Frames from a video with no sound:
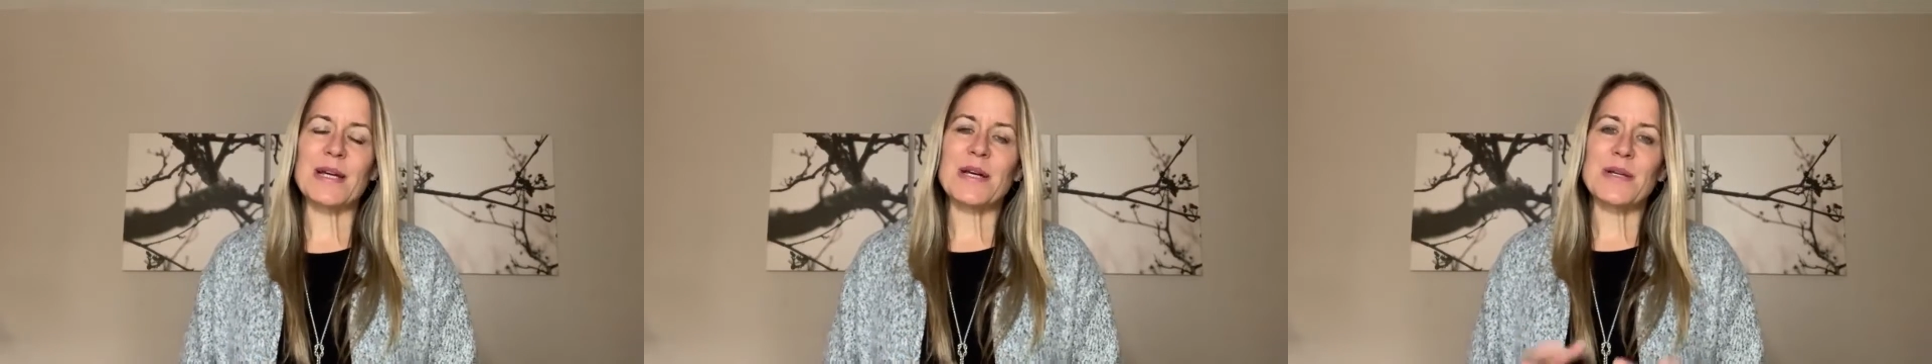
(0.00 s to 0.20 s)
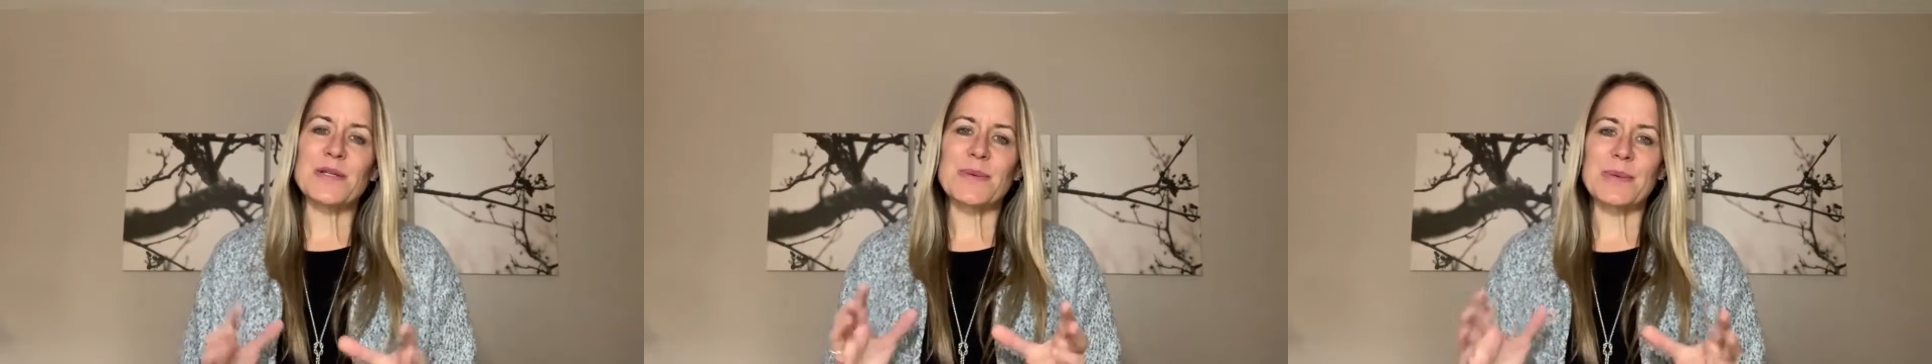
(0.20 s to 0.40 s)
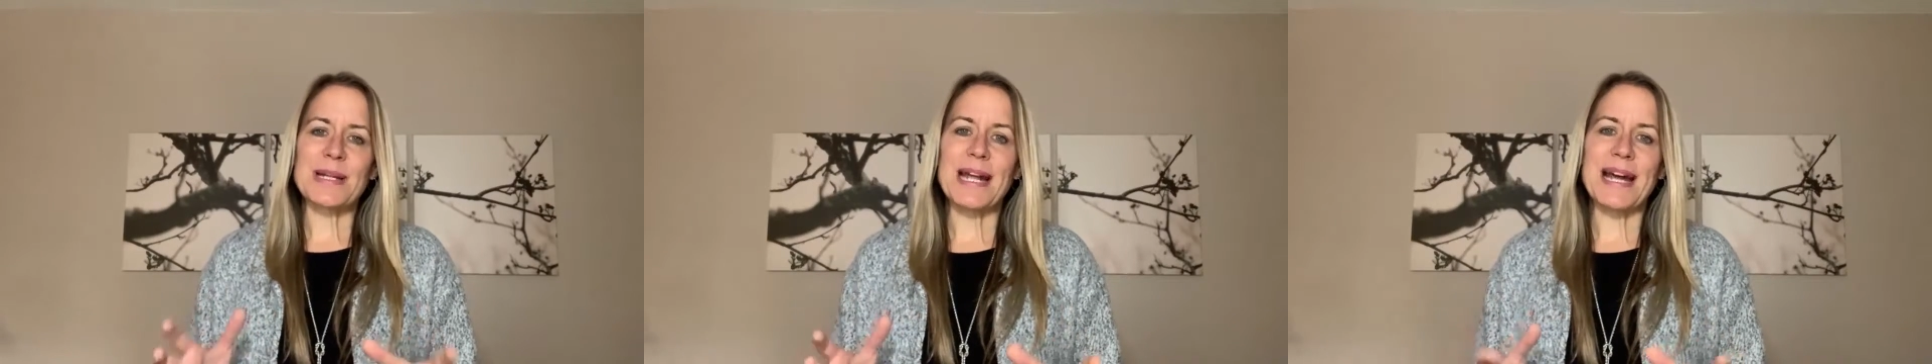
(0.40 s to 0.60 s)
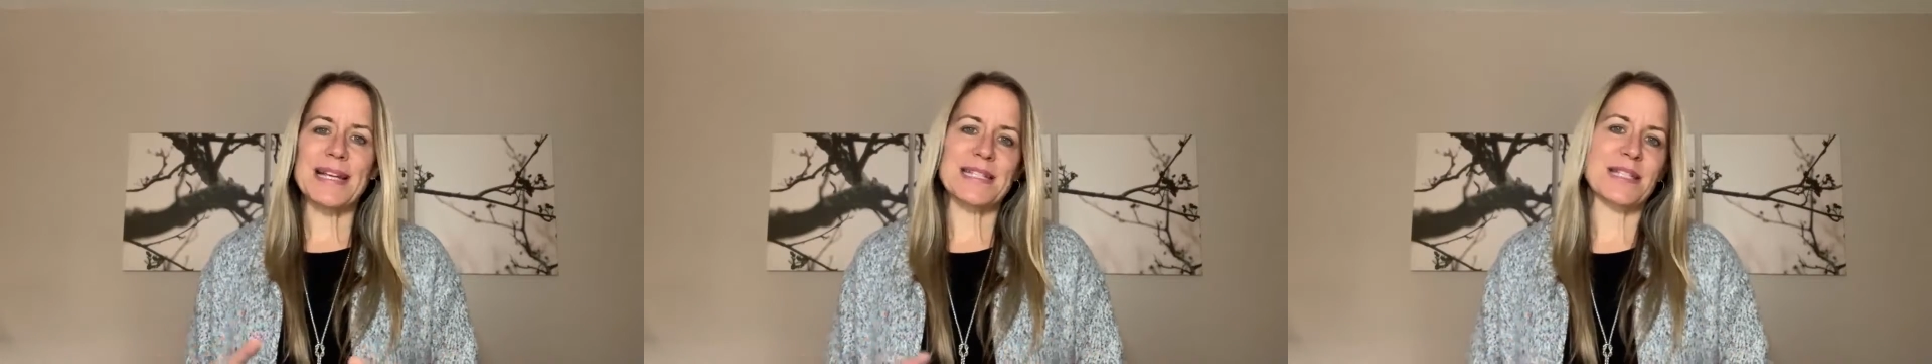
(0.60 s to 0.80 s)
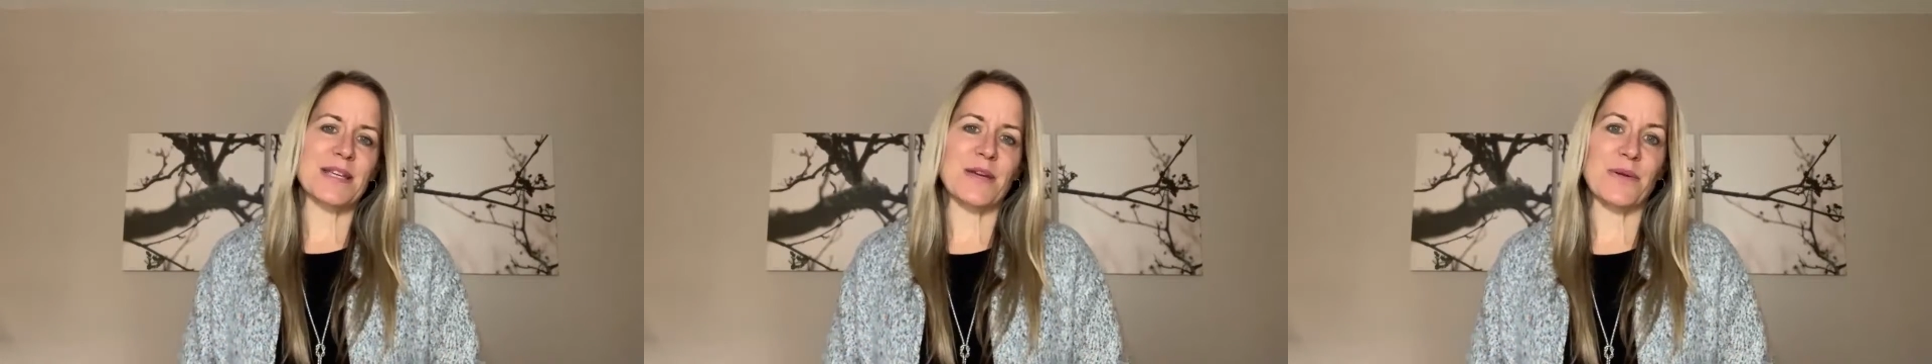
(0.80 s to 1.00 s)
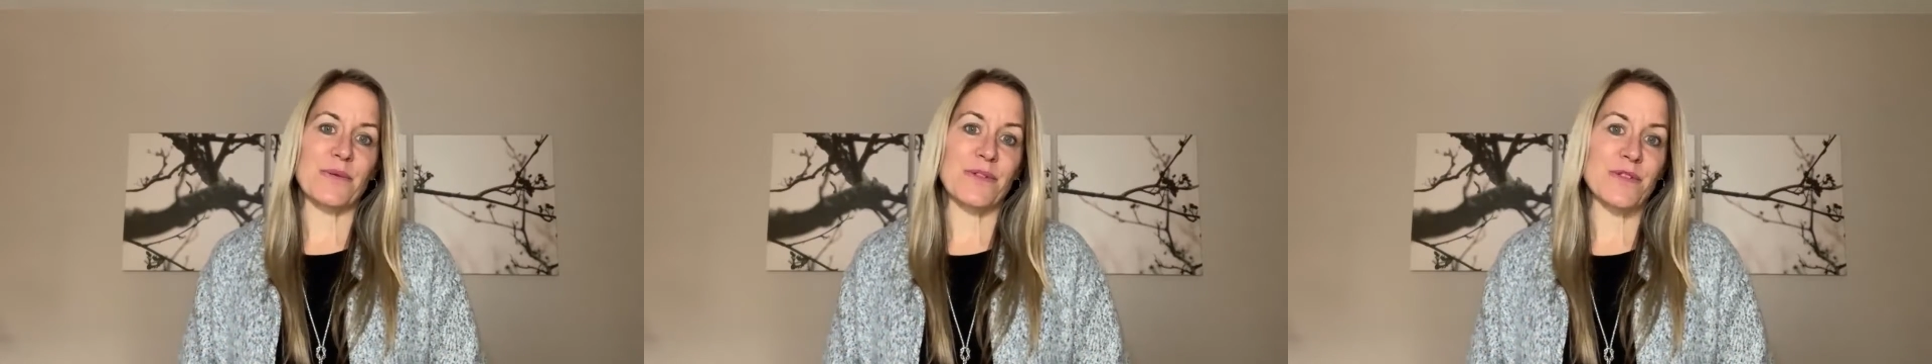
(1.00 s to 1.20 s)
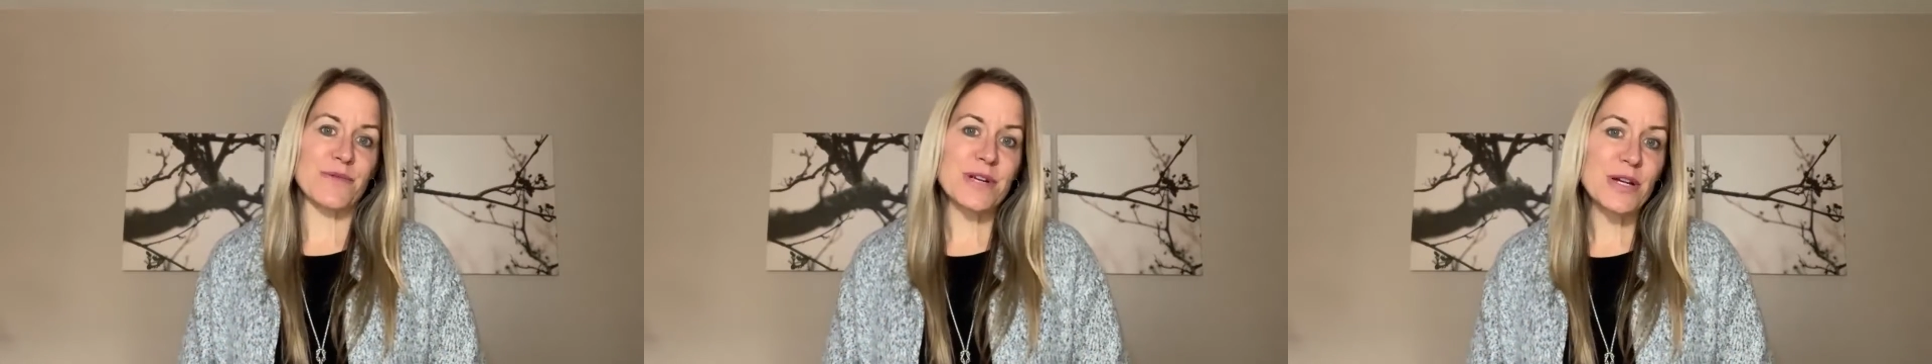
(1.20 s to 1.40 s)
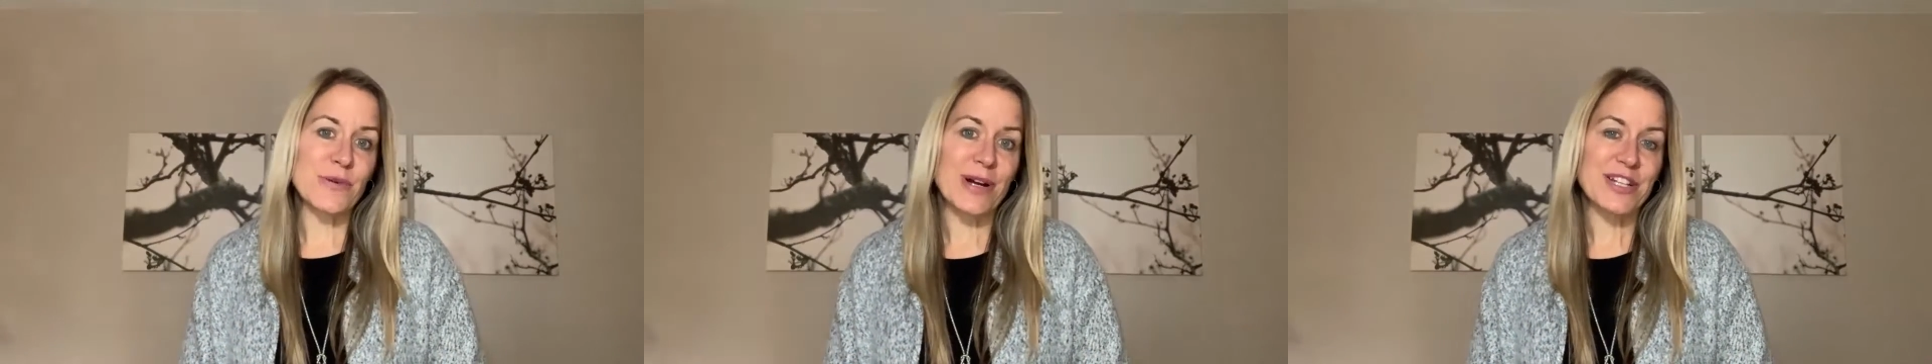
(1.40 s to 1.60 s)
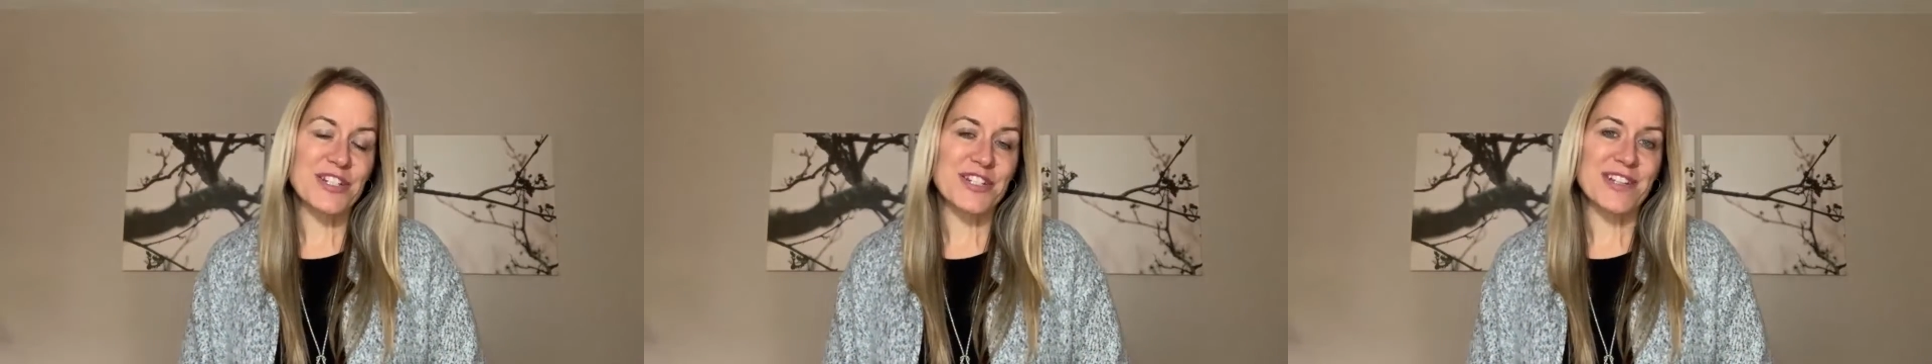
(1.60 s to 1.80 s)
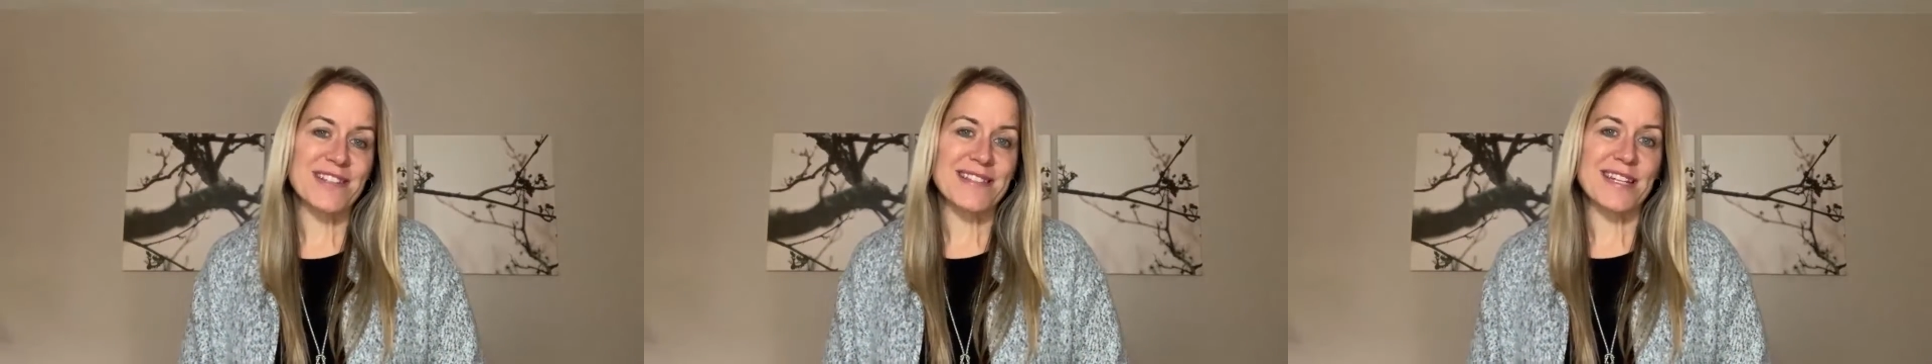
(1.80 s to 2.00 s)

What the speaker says: So I'm going to ask you 3 questions,